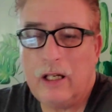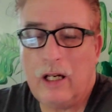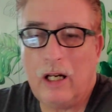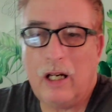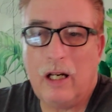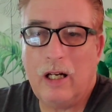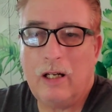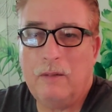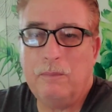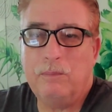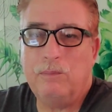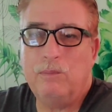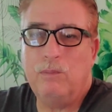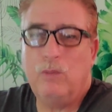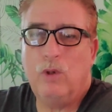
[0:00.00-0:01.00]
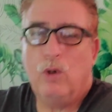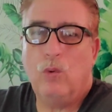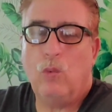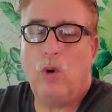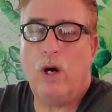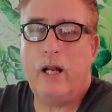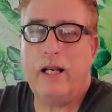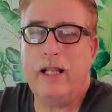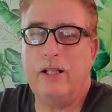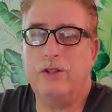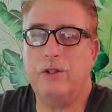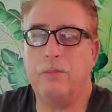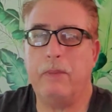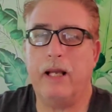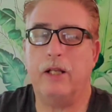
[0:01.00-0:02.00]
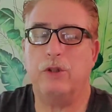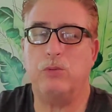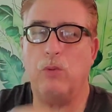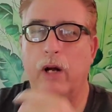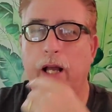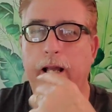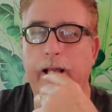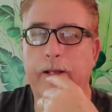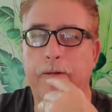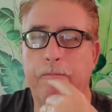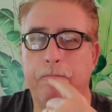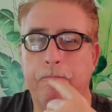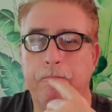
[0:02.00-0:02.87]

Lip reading: what is the best way